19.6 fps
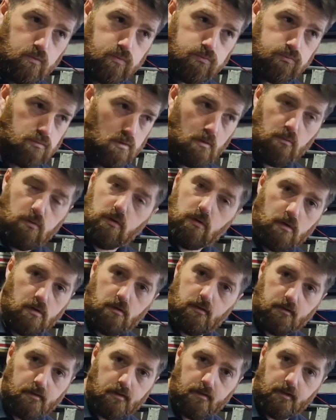Well,
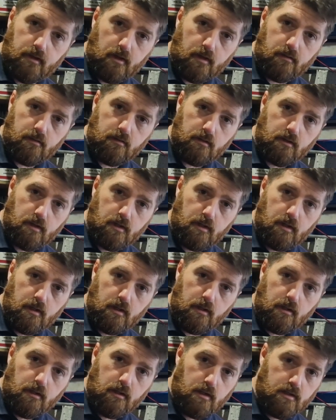you know,
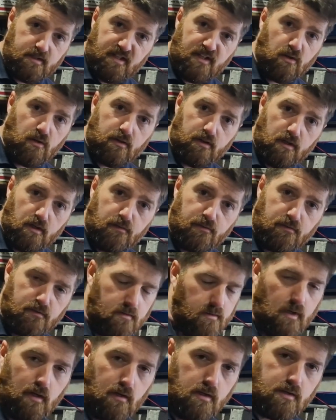is there not enough?
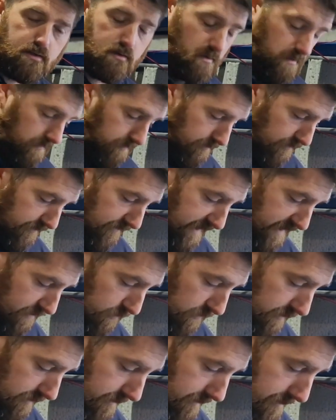No, there's not. This
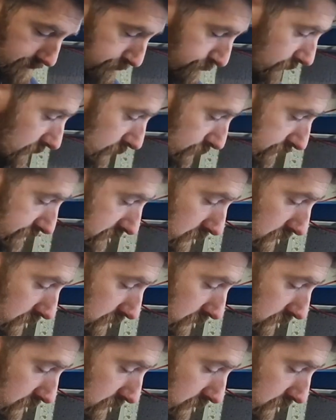one. We've